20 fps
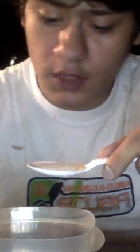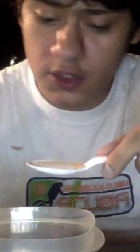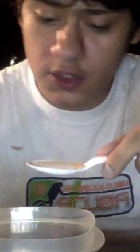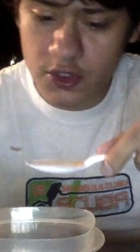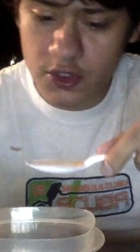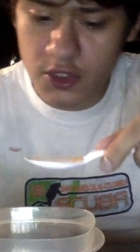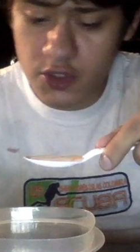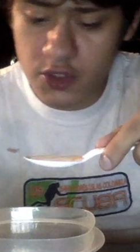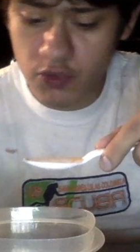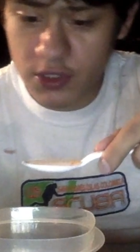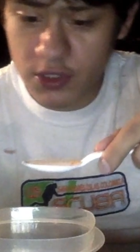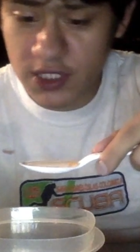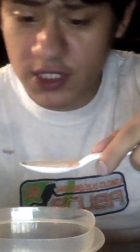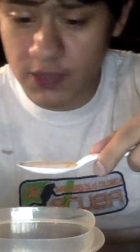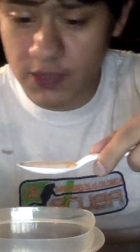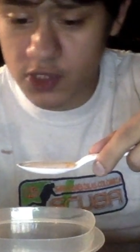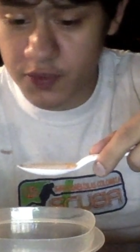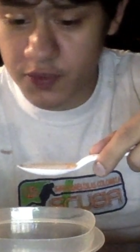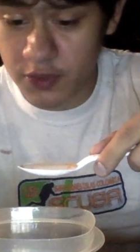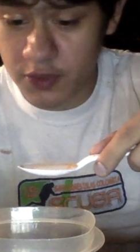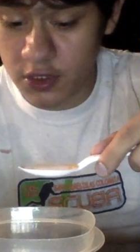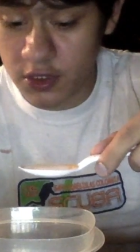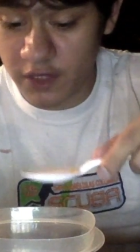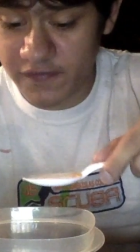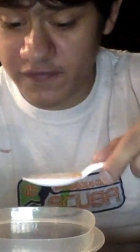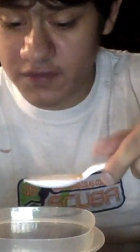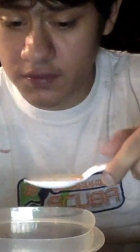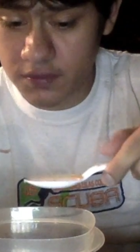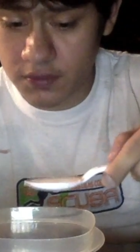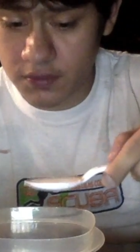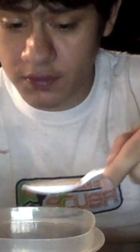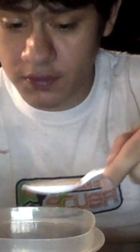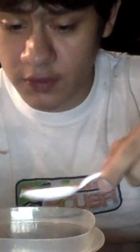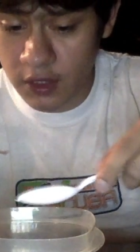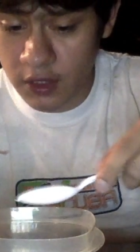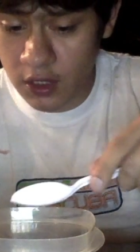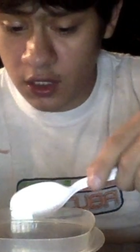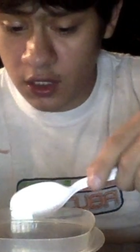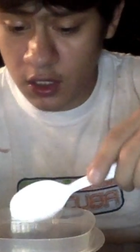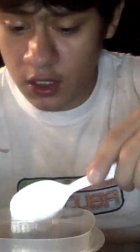So there's 1 tablespoon of
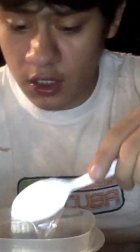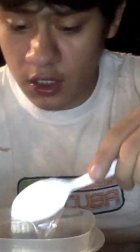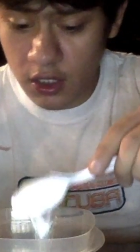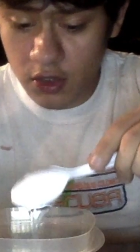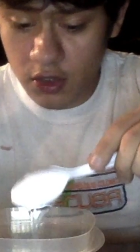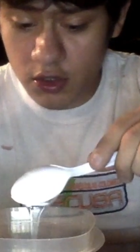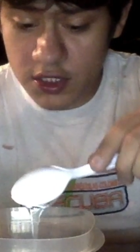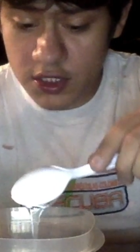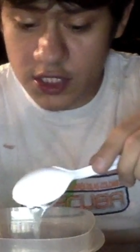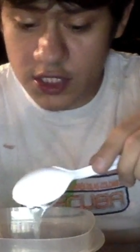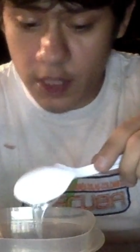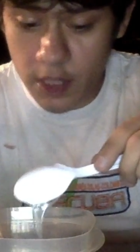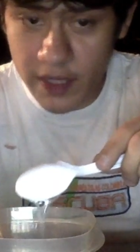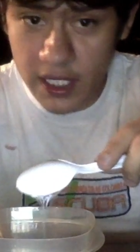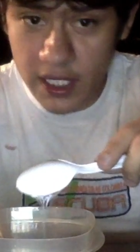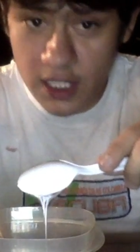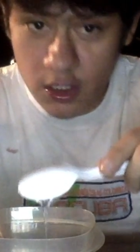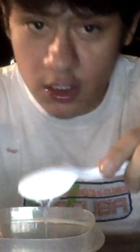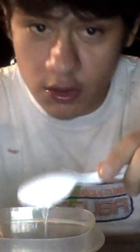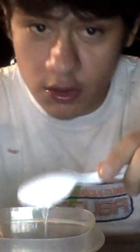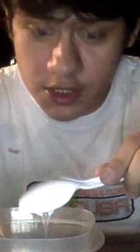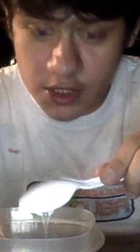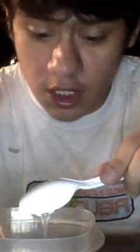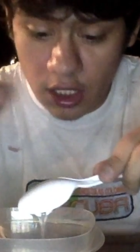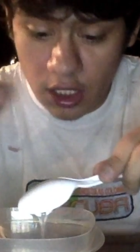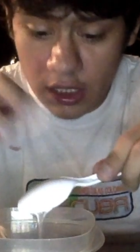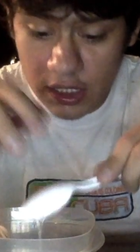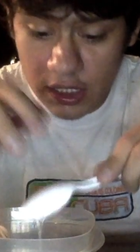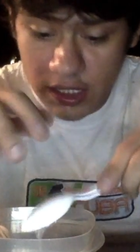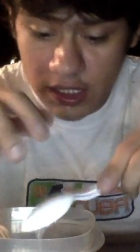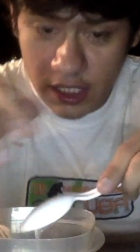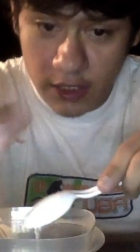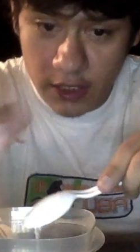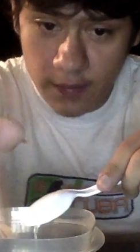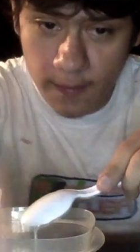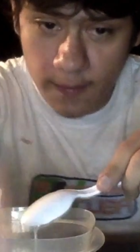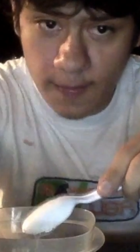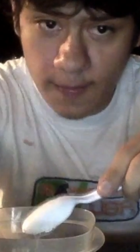corn syrup, and it goes all in there.